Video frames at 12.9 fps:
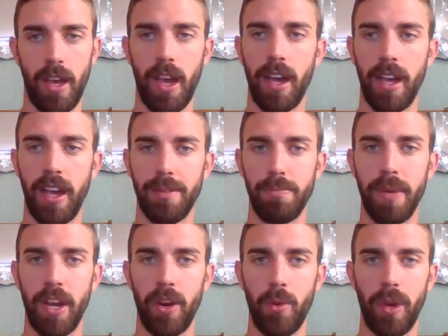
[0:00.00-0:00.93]
Kind of
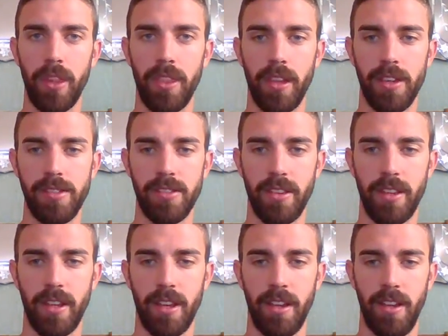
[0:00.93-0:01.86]
bear with us on
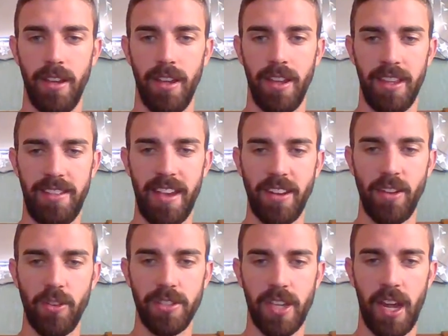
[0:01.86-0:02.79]
the
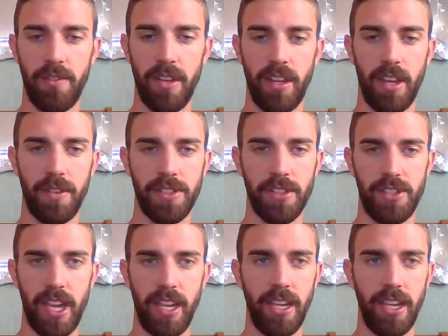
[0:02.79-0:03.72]
technical side of it. None of us are
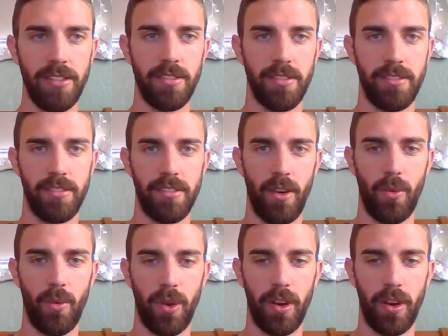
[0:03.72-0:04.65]
techies, so
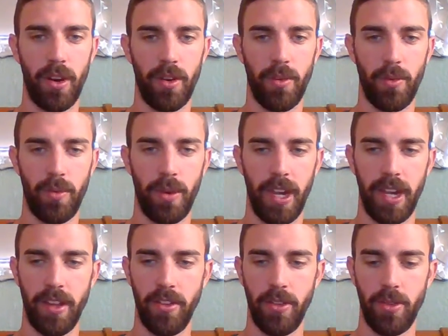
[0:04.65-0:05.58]
we're handling
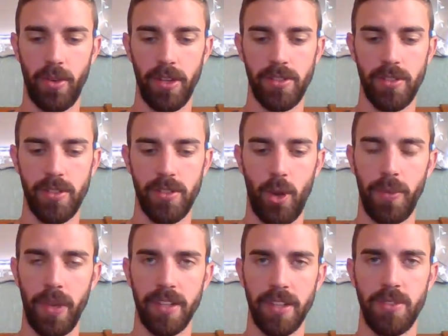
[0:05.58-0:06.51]
through it. So I
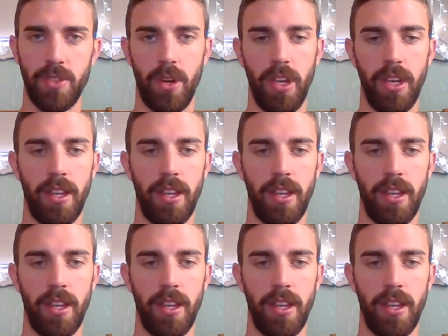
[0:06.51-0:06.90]
hope you enjoy.